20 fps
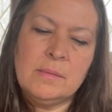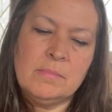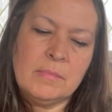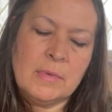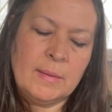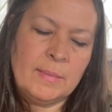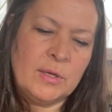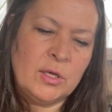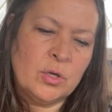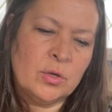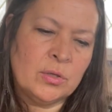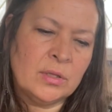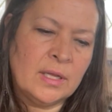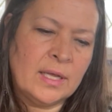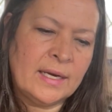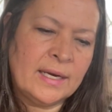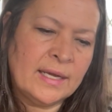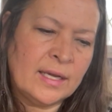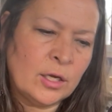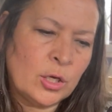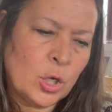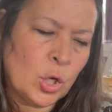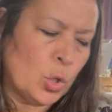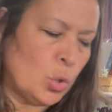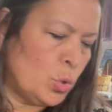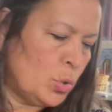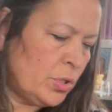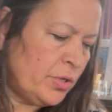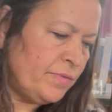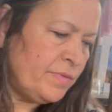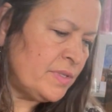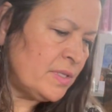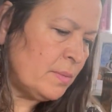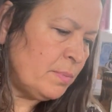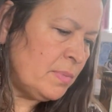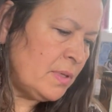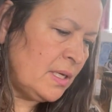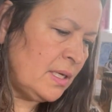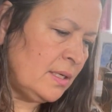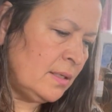Maybe you're letting go of
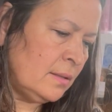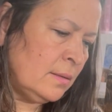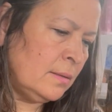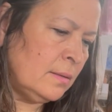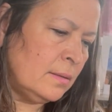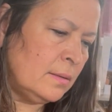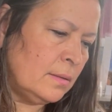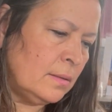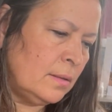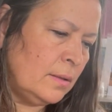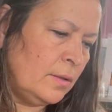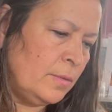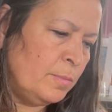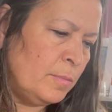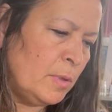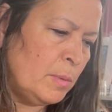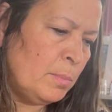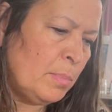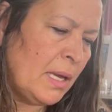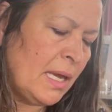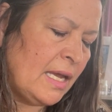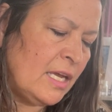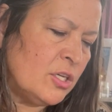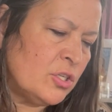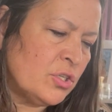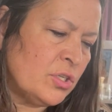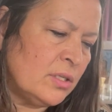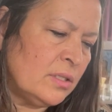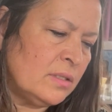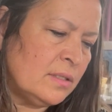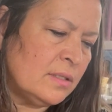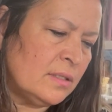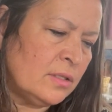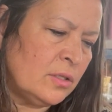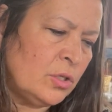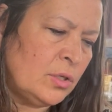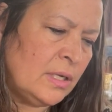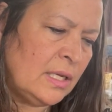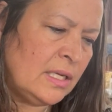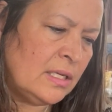something, you've been patient and
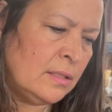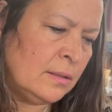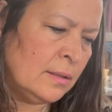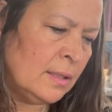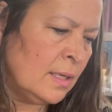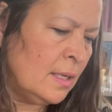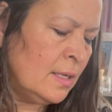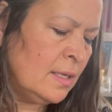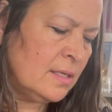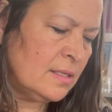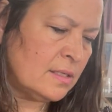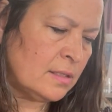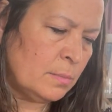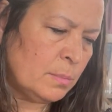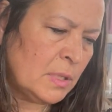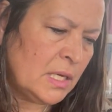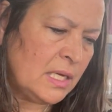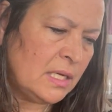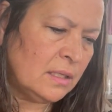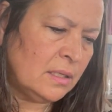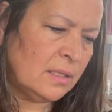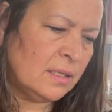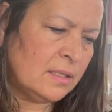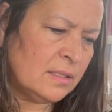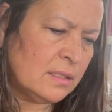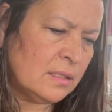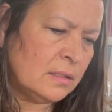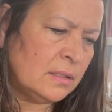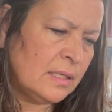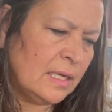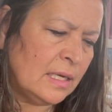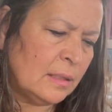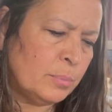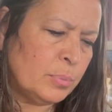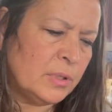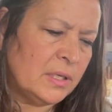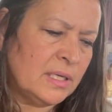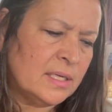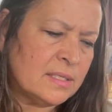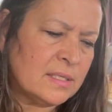you need some healing to take
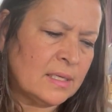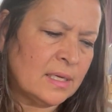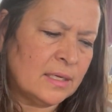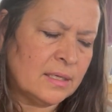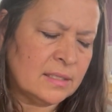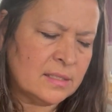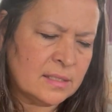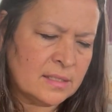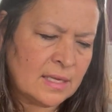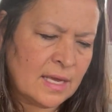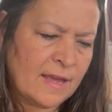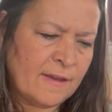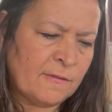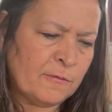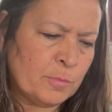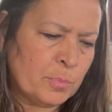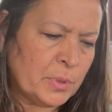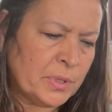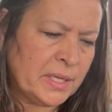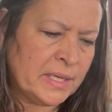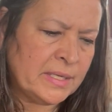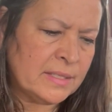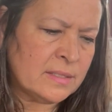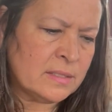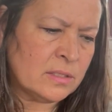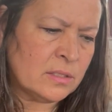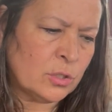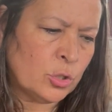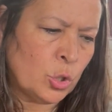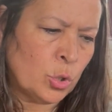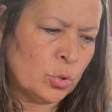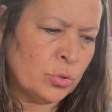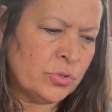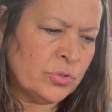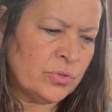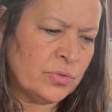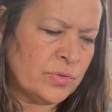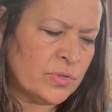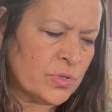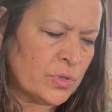place, like a safe place to go
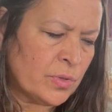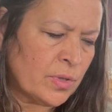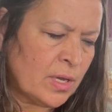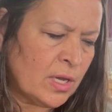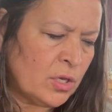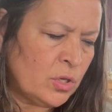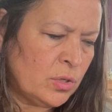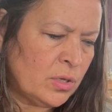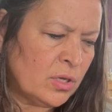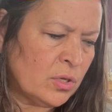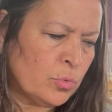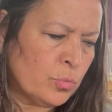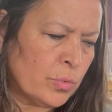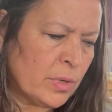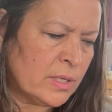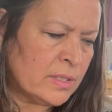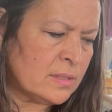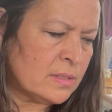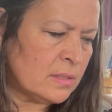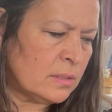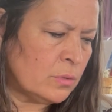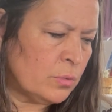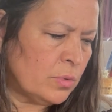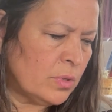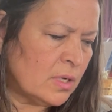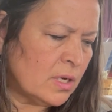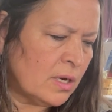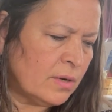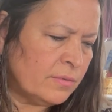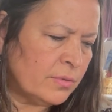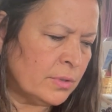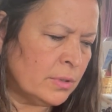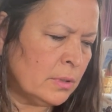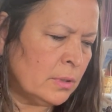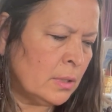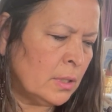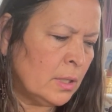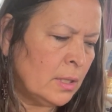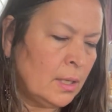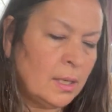to so that you can rest and recover
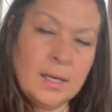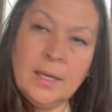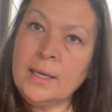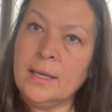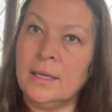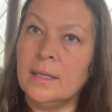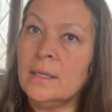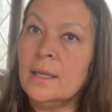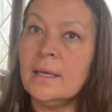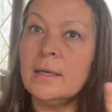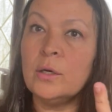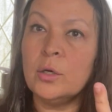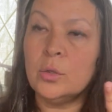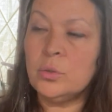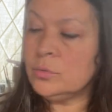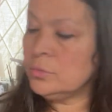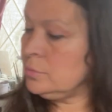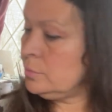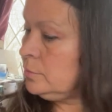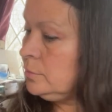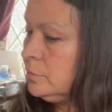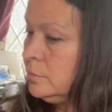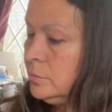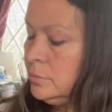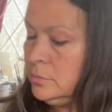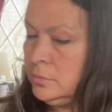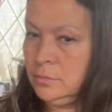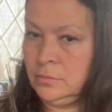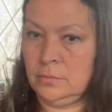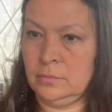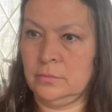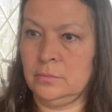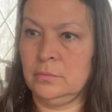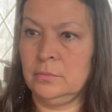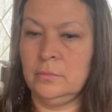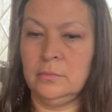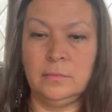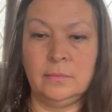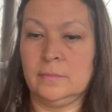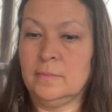and let go.
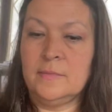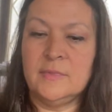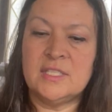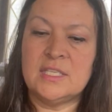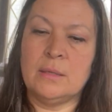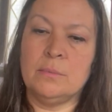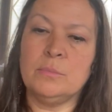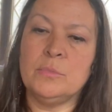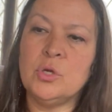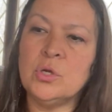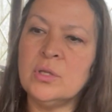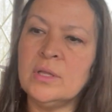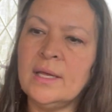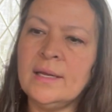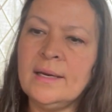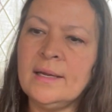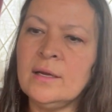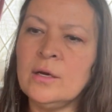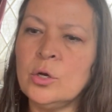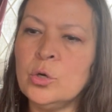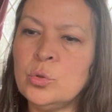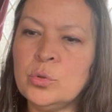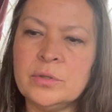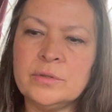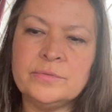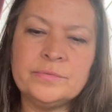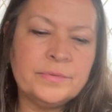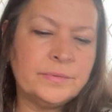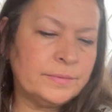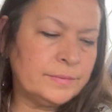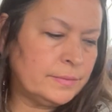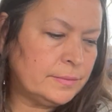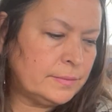Something you're letting go of.